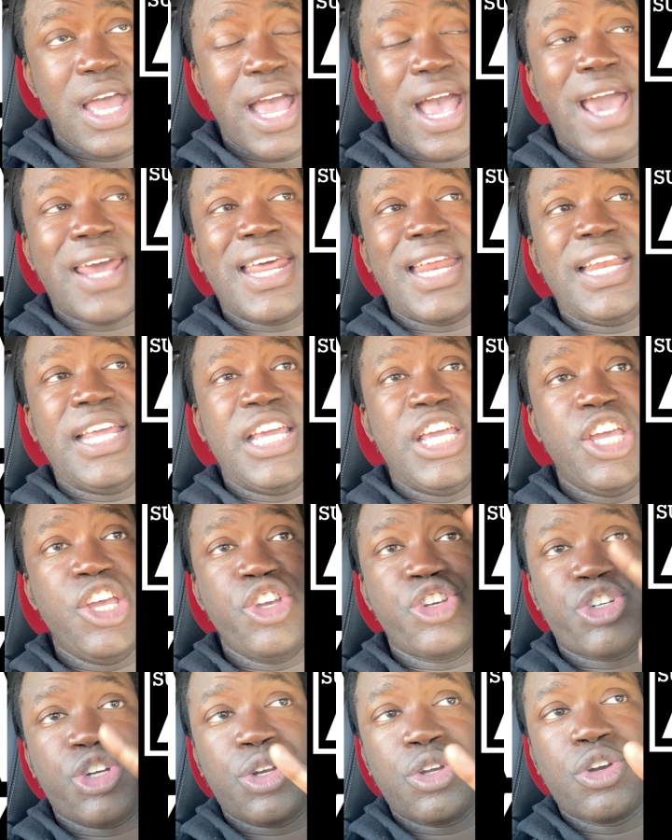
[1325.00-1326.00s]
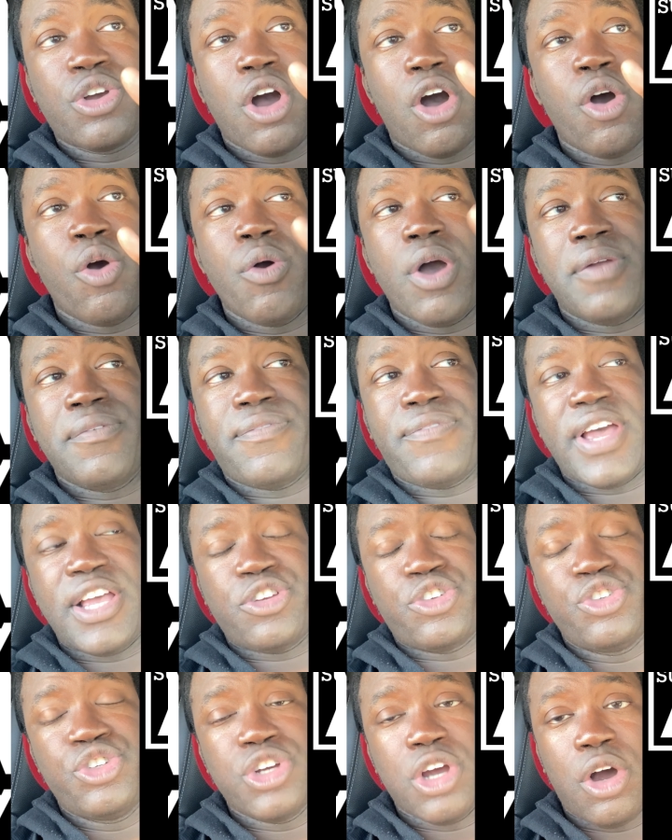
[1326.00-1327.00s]
and then he should go and
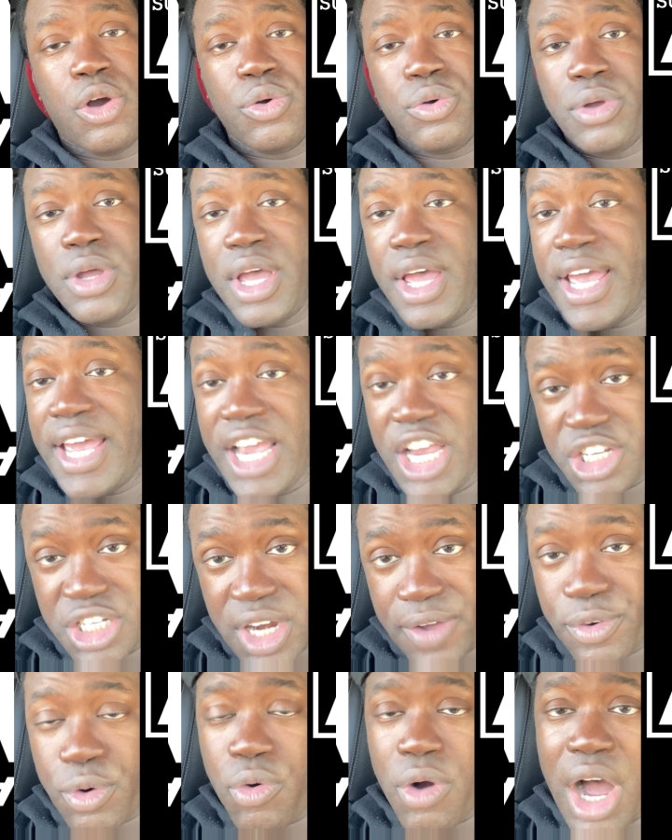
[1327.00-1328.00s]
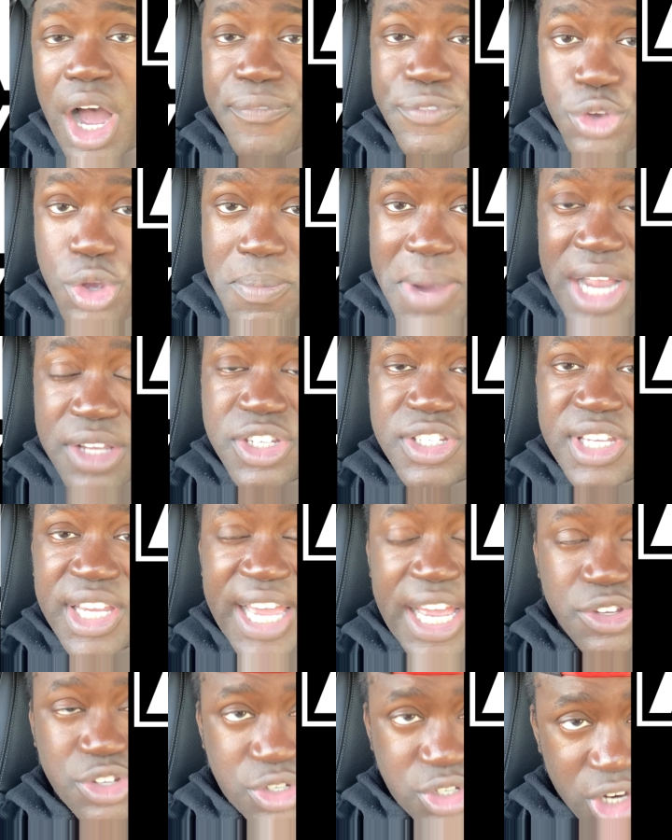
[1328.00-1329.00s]
face Joe. He should have quite a few matches
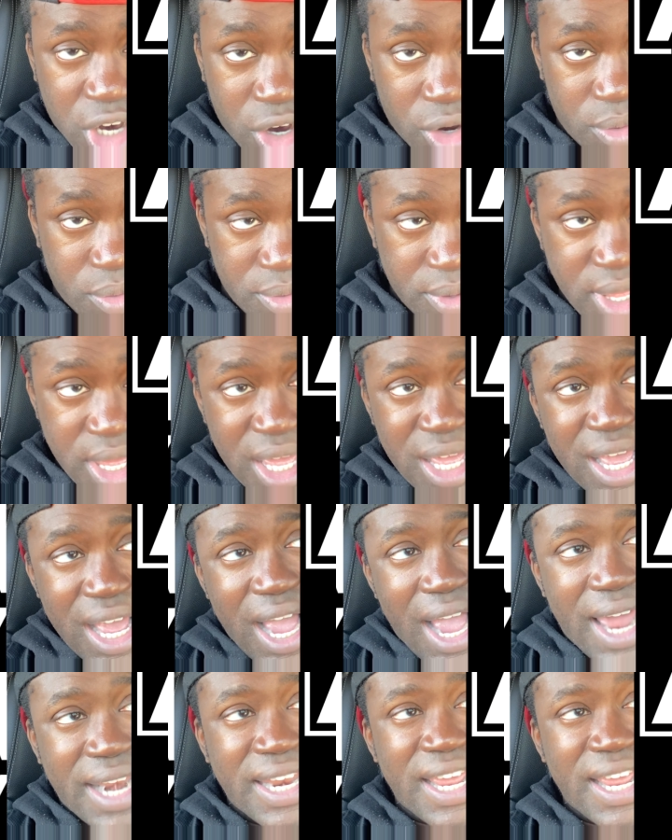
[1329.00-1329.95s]
against Joe and